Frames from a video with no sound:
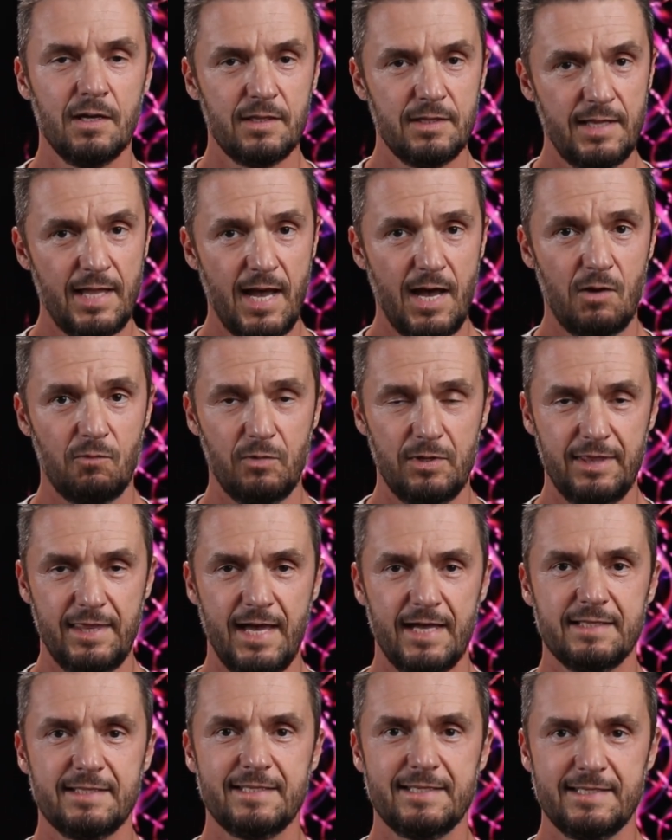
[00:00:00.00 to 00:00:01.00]
Now, with
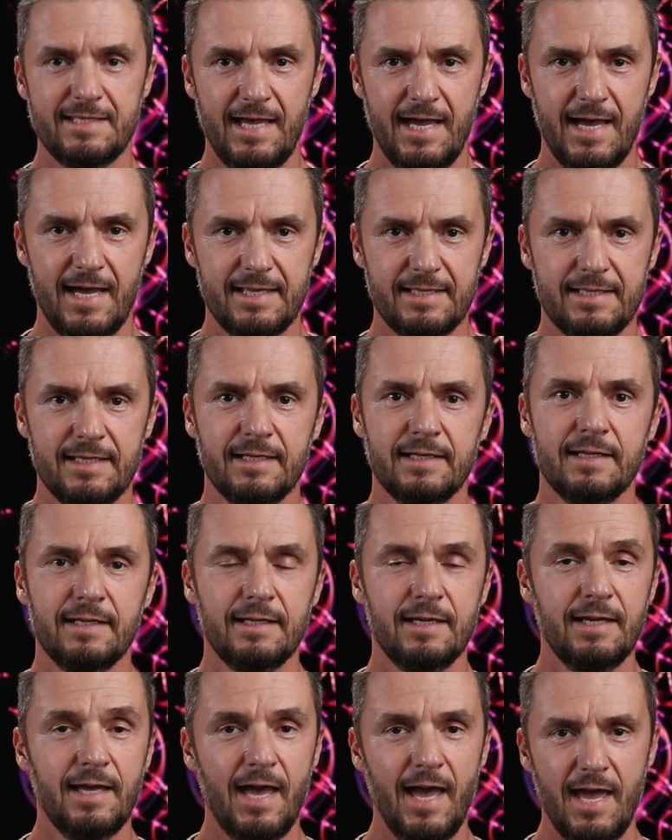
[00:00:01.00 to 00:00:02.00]
that said,
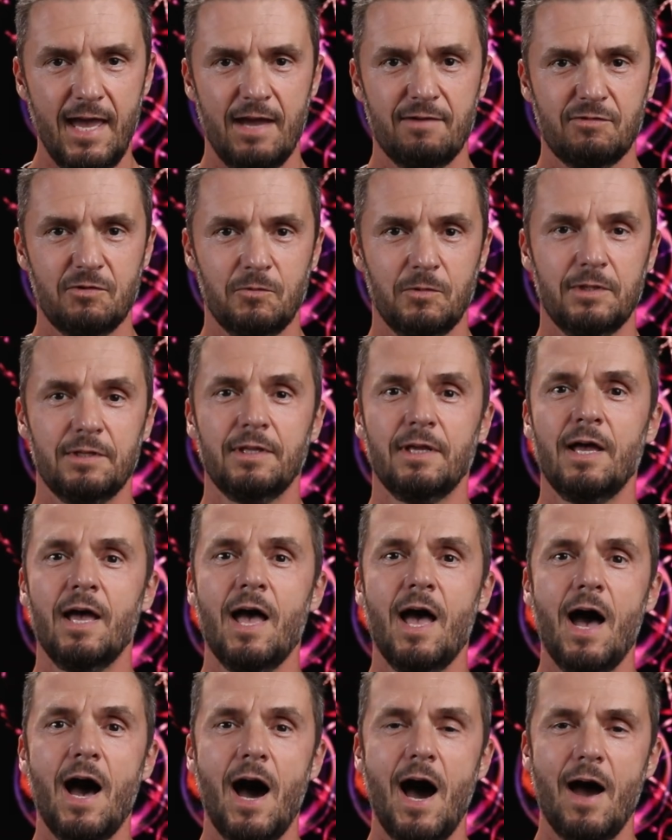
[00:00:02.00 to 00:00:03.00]
Hey everyone,
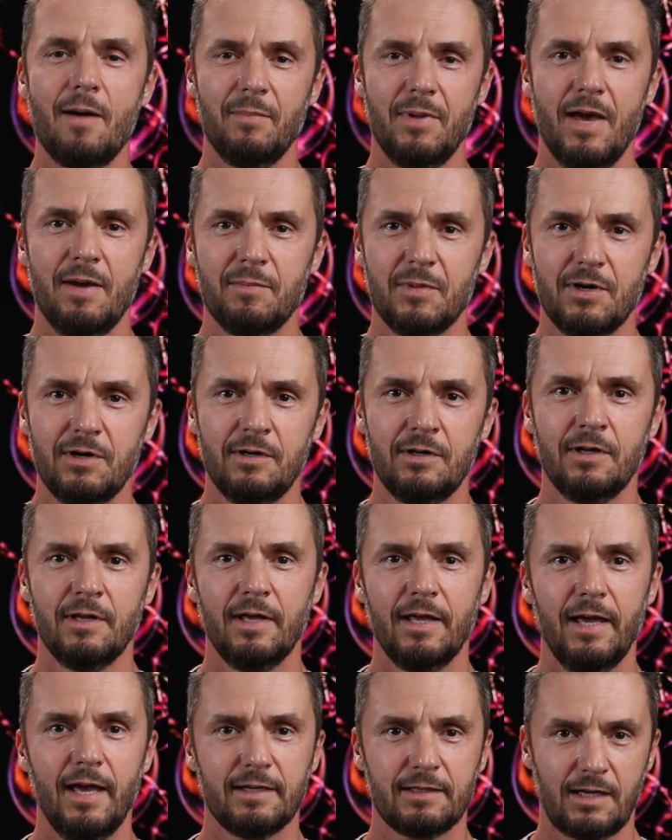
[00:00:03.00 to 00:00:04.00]
I'm Emmer,
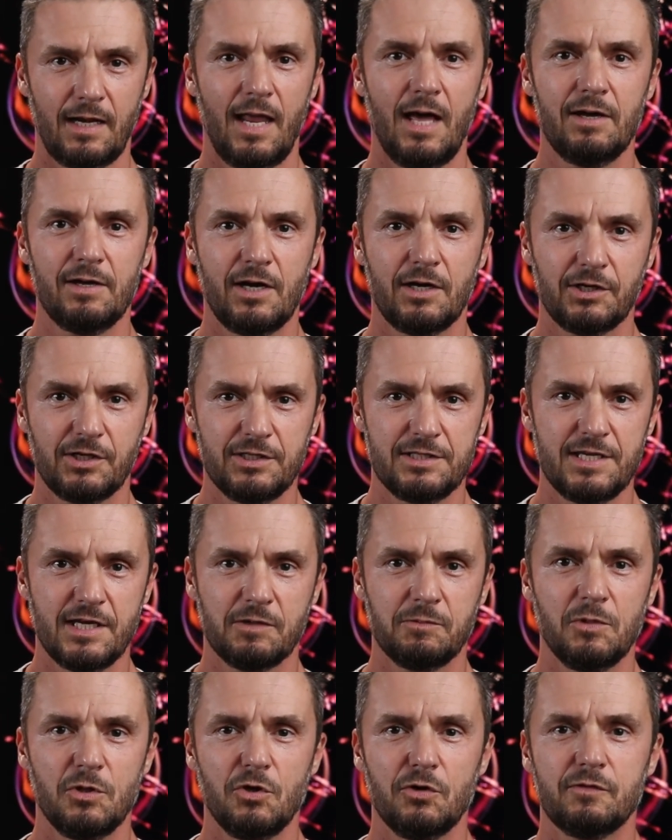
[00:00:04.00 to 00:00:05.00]
a cloud
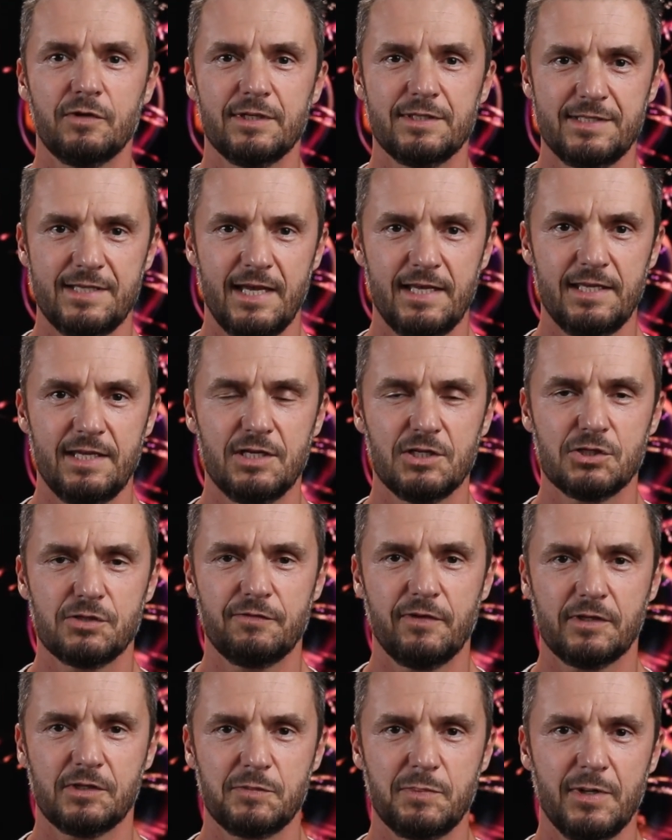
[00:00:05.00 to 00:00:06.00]
architect with over 10 years
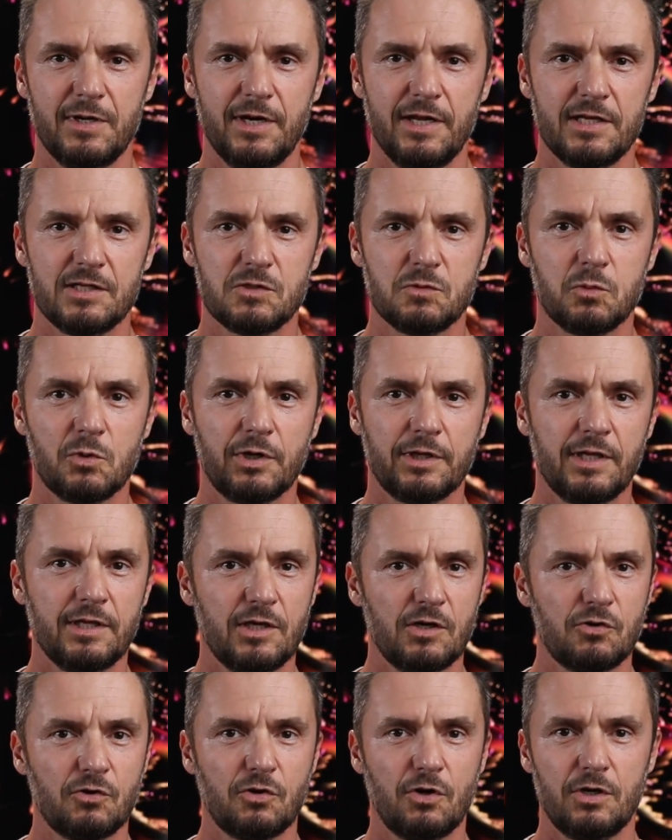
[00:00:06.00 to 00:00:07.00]
of experience
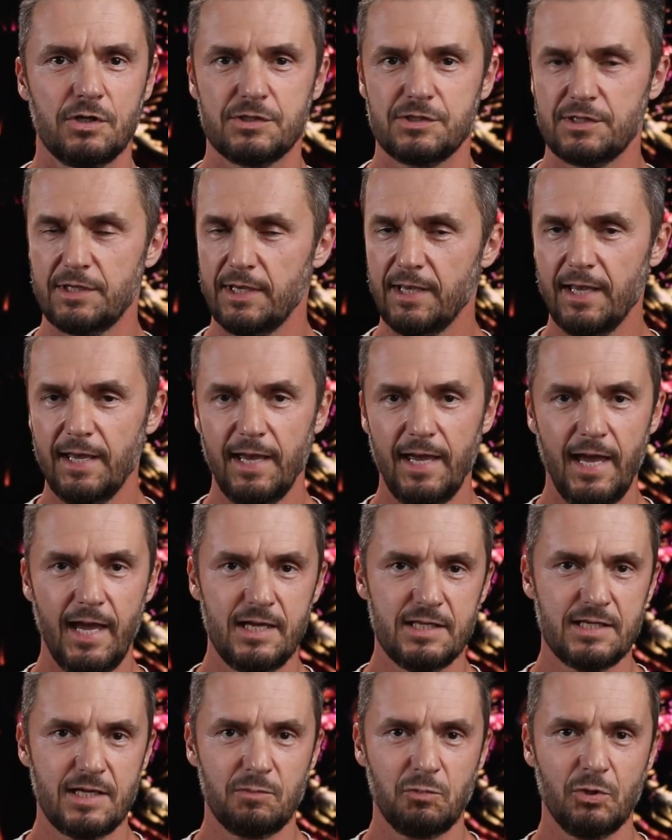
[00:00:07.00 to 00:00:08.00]
working across
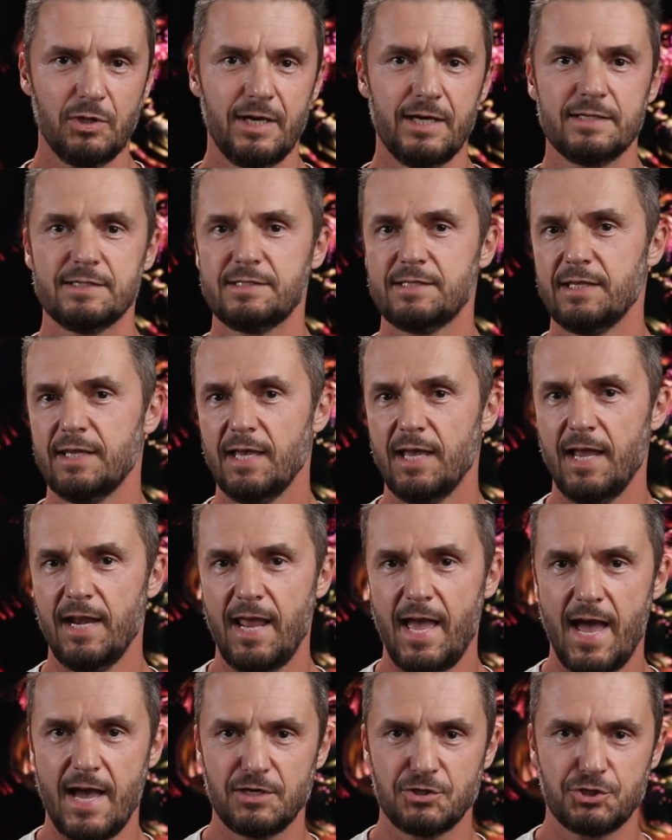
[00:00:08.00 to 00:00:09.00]
AWS
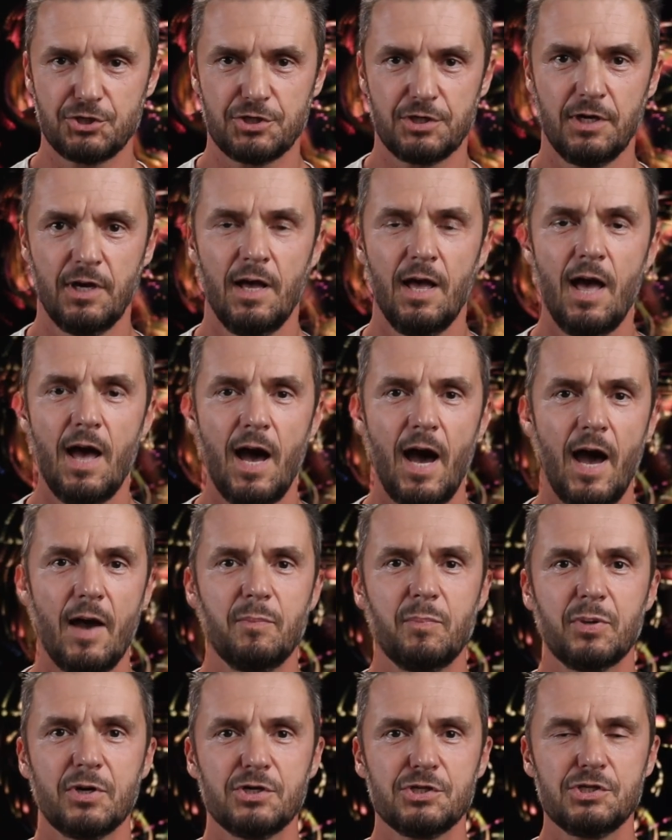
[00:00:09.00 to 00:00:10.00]
and Azure.
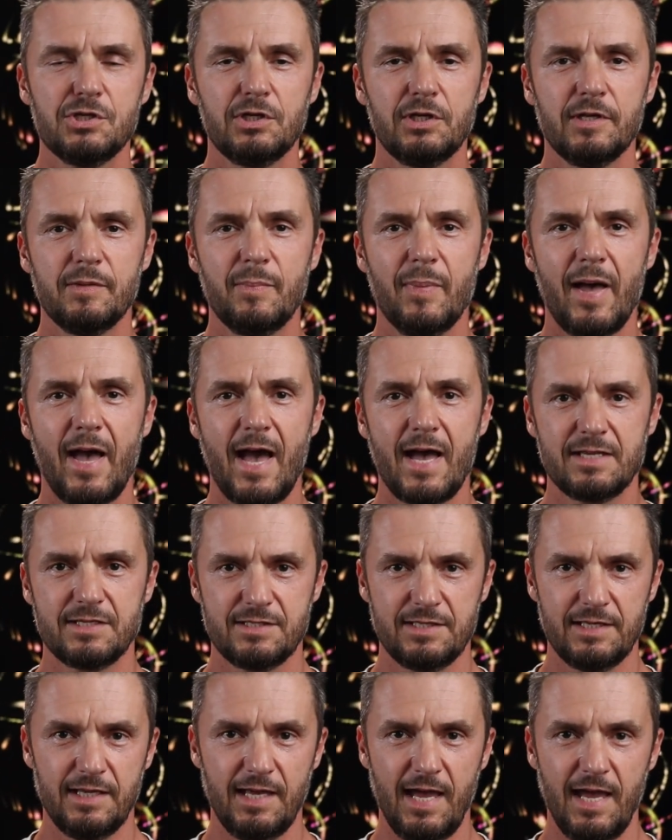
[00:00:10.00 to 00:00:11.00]
I personally
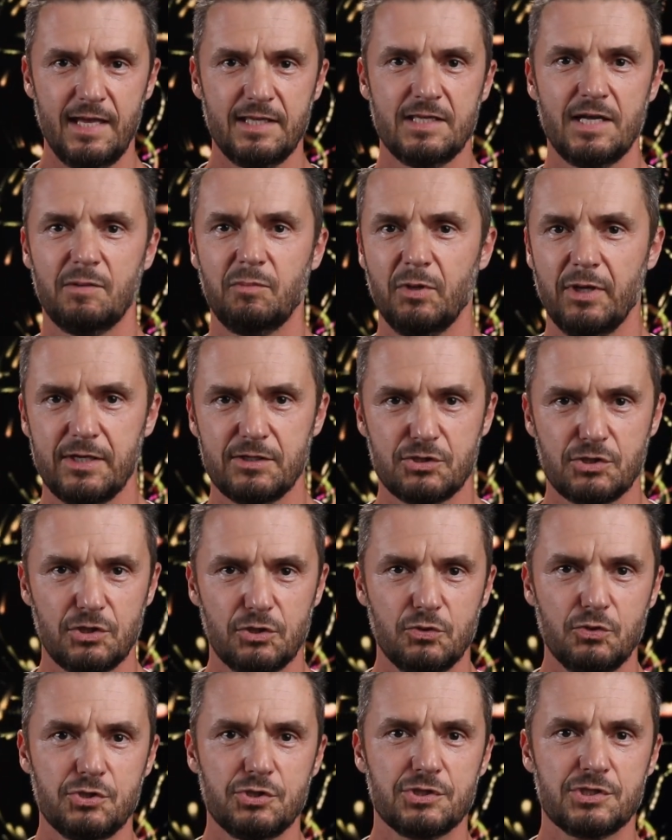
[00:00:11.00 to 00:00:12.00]
passed the AWS
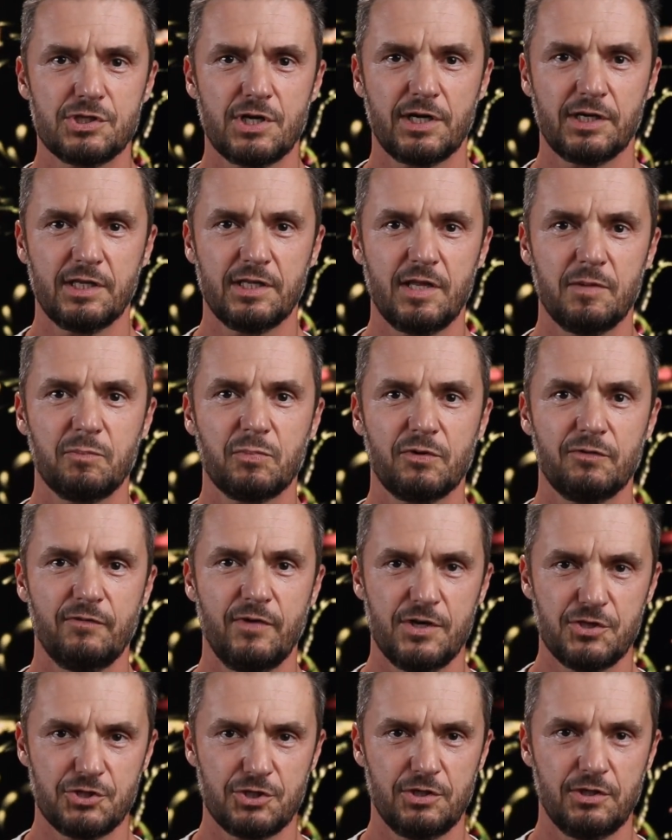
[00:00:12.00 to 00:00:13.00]
Solutions Architect
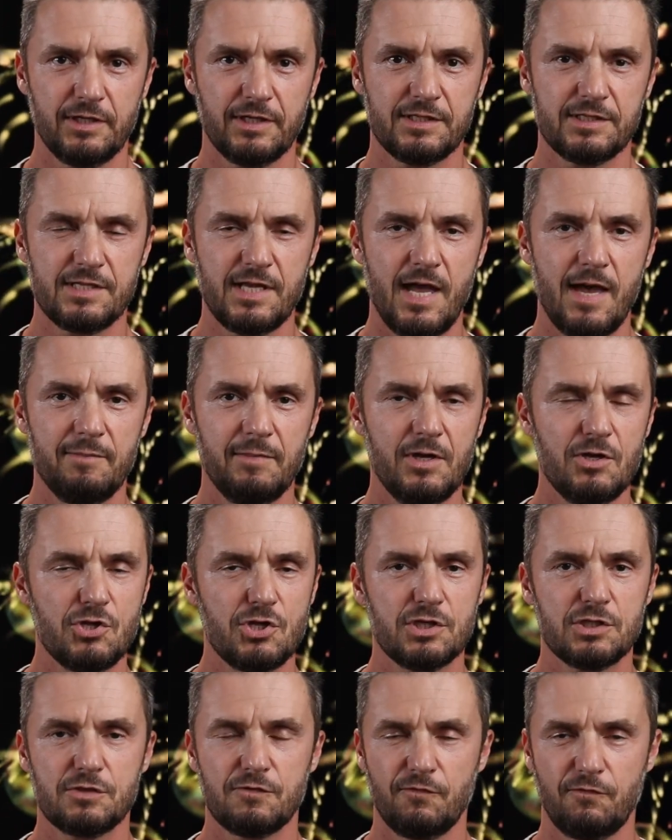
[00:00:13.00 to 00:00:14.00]
Professional exam in
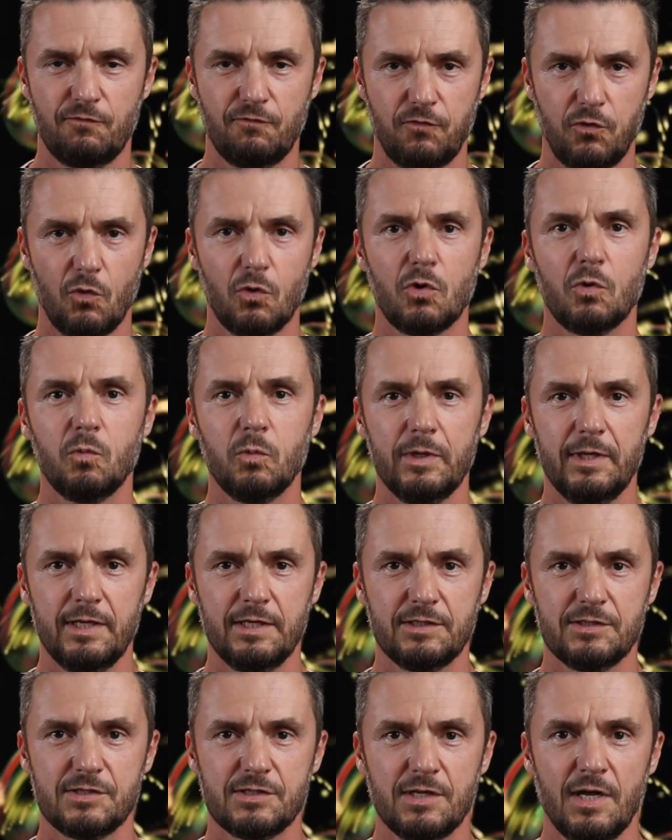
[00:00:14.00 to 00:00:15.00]
just four
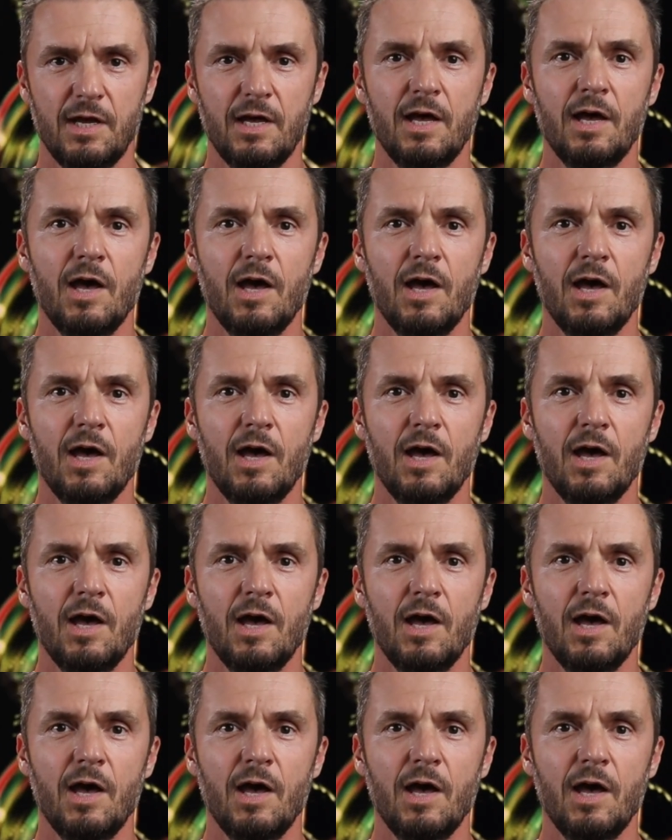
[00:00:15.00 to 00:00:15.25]
weeks.